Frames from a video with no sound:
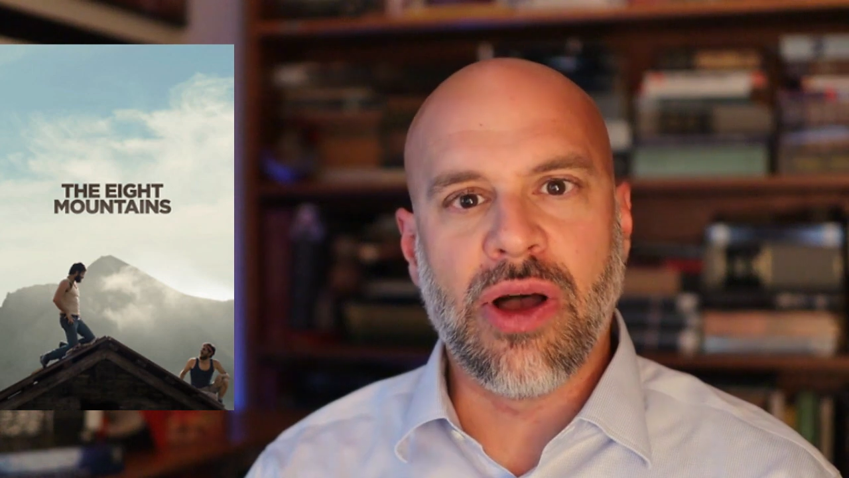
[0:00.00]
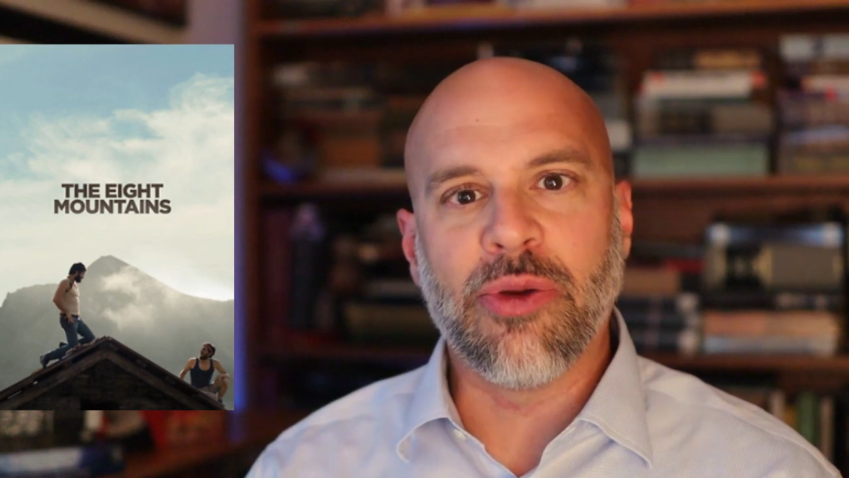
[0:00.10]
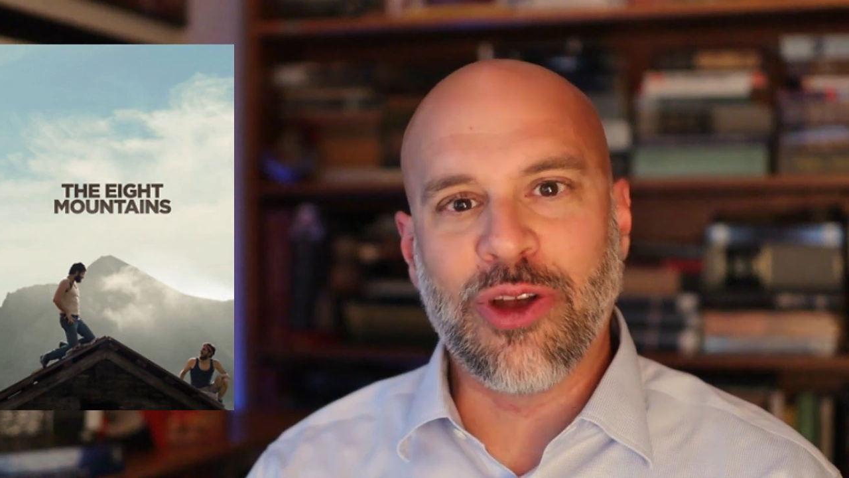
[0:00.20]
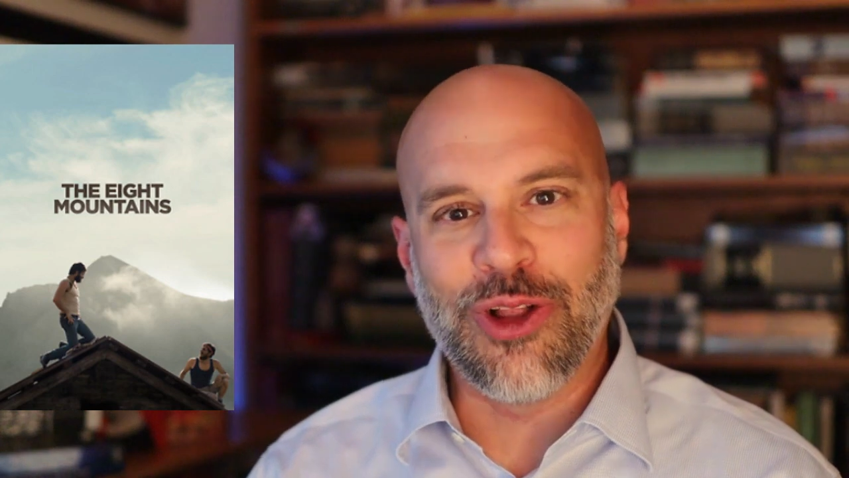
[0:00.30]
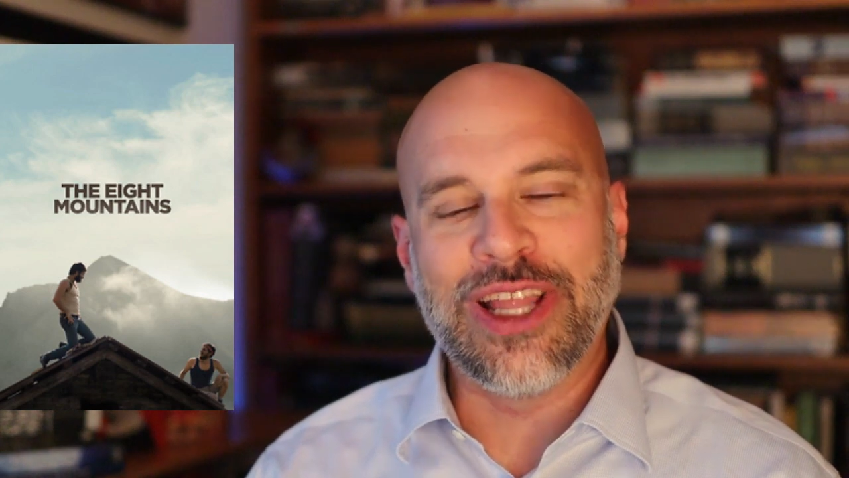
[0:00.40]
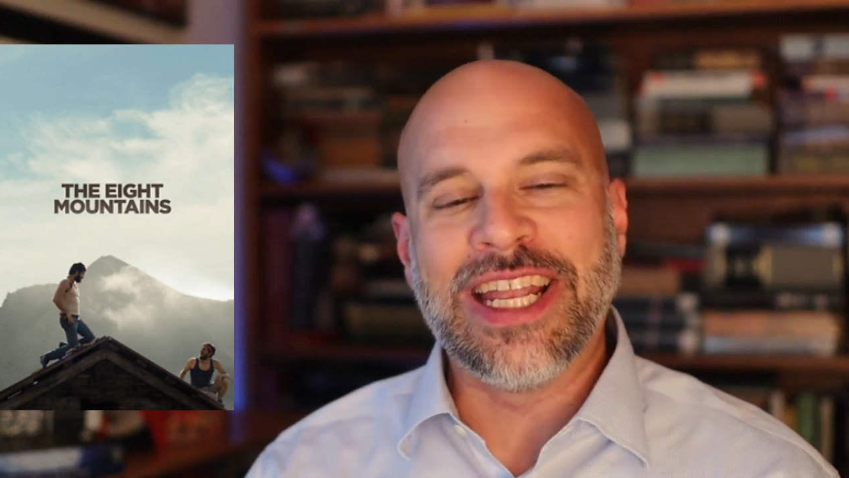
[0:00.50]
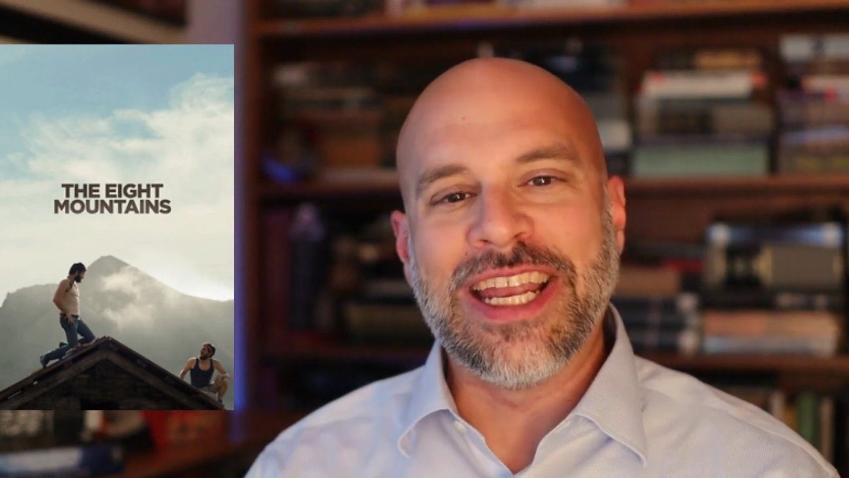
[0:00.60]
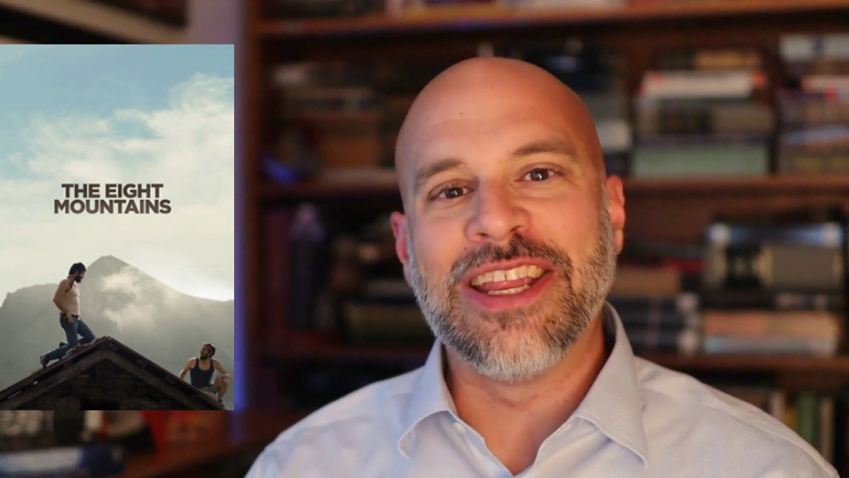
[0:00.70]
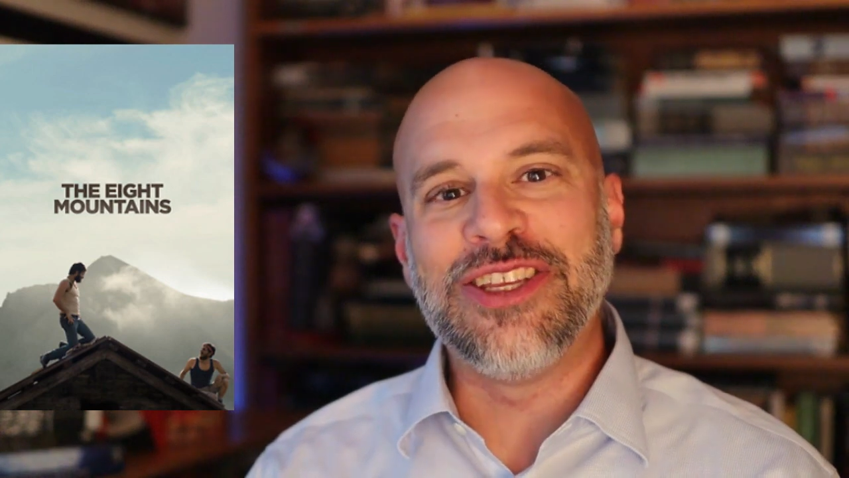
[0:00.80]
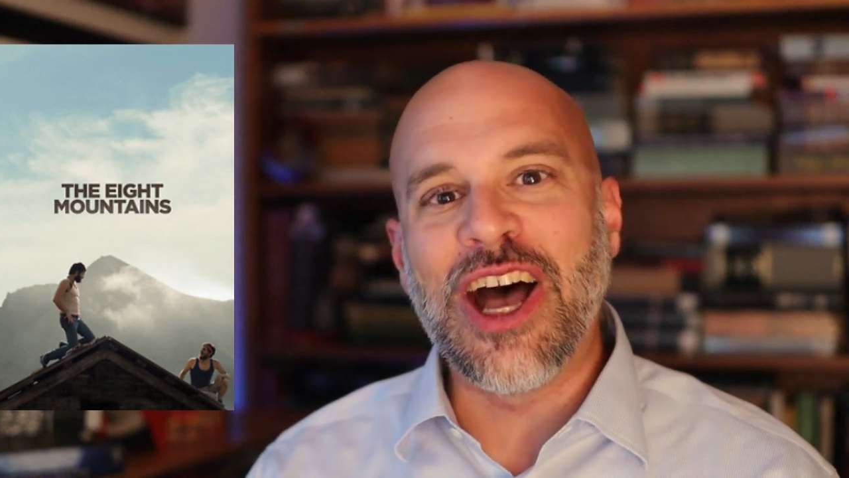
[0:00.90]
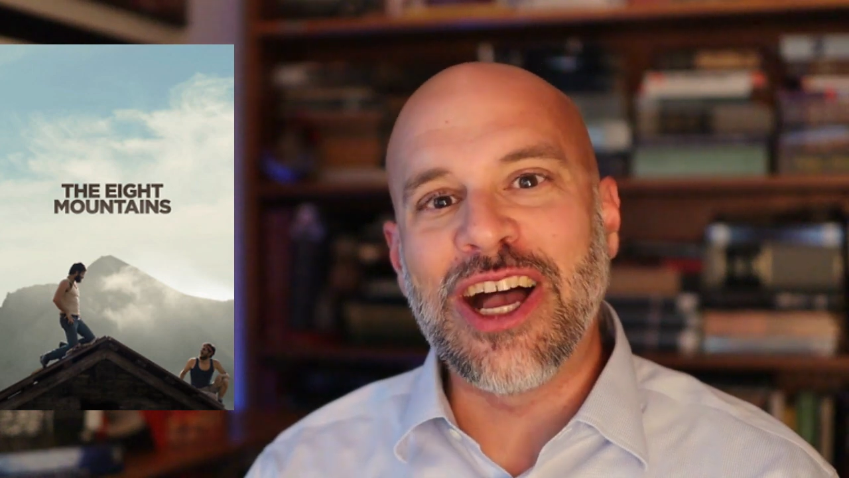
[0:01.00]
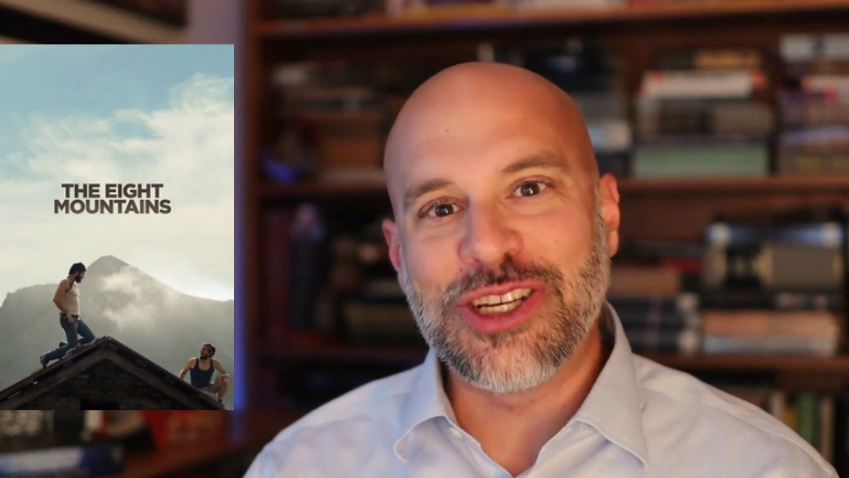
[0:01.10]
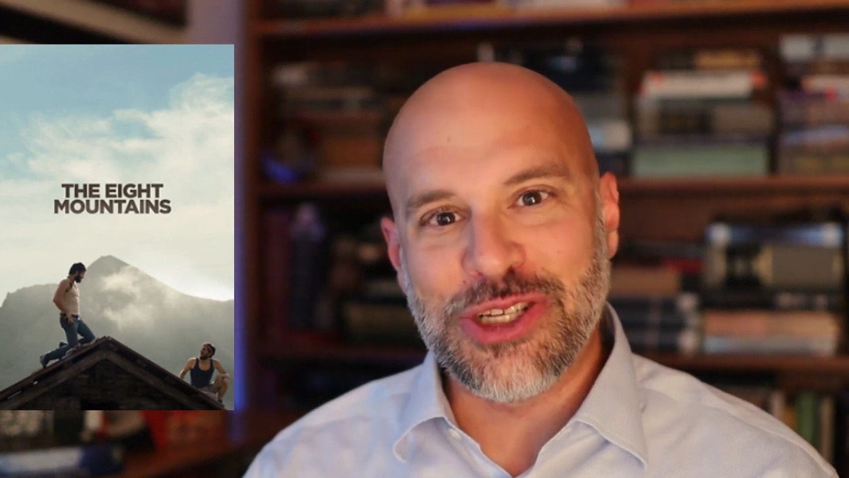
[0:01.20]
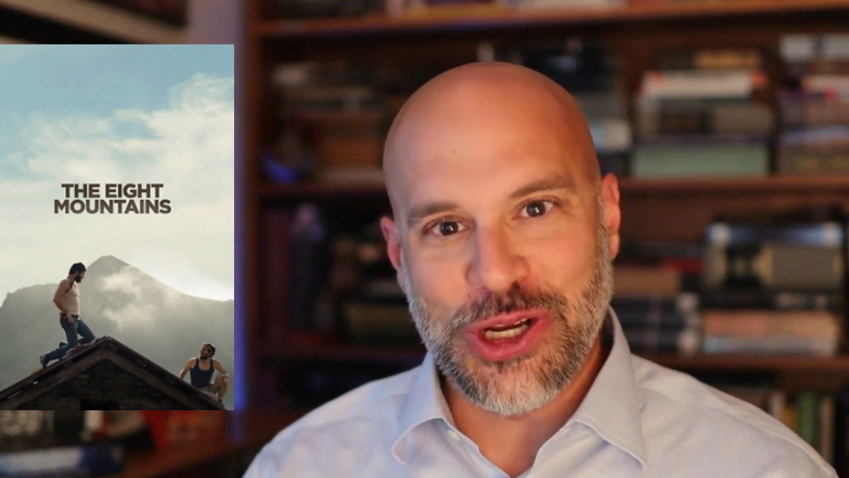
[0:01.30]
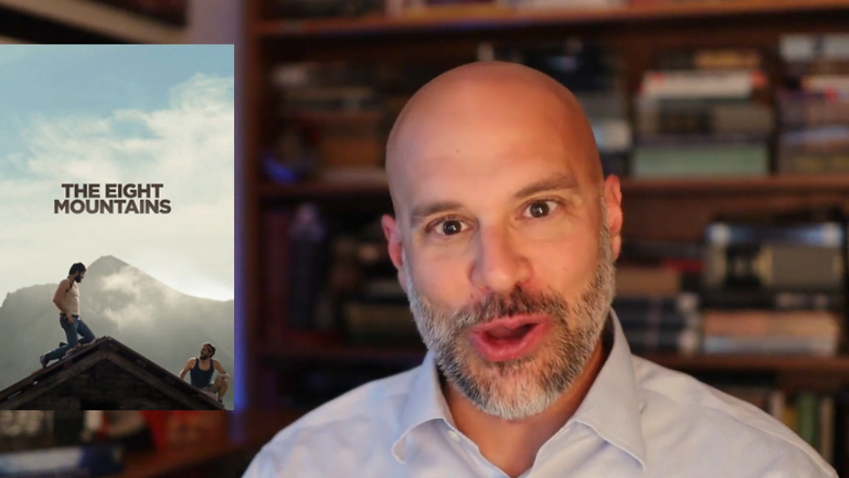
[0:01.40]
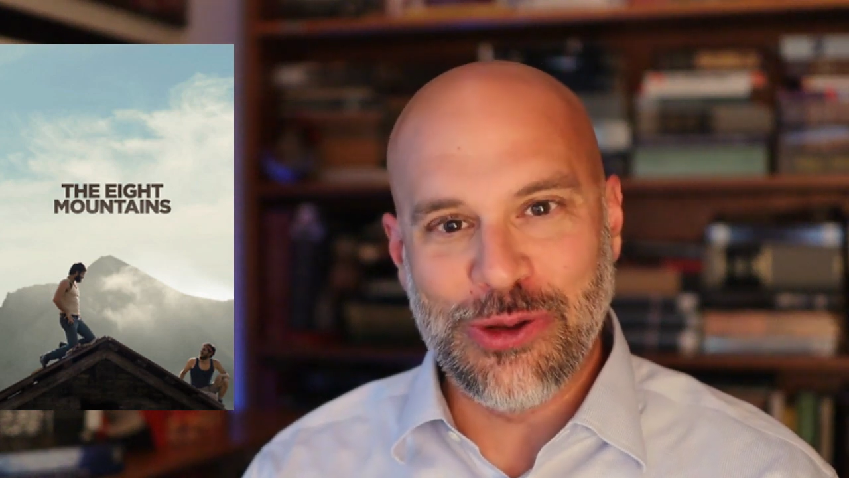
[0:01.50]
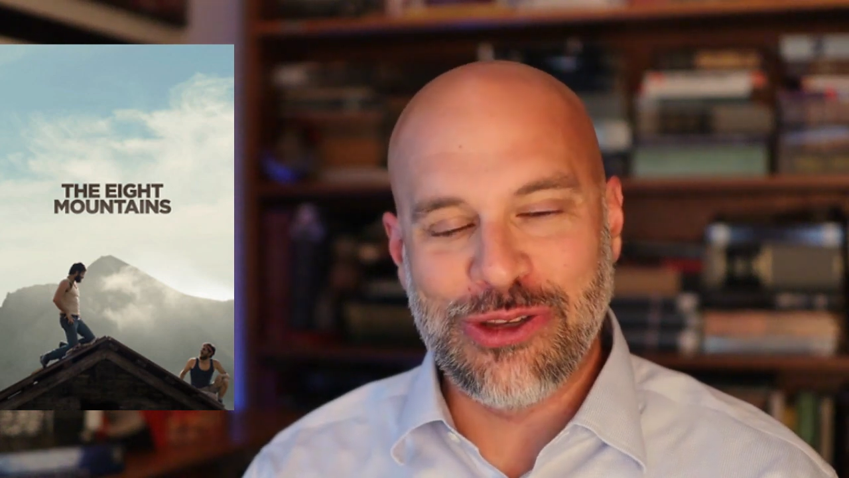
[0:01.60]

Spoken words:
I would call it an adagio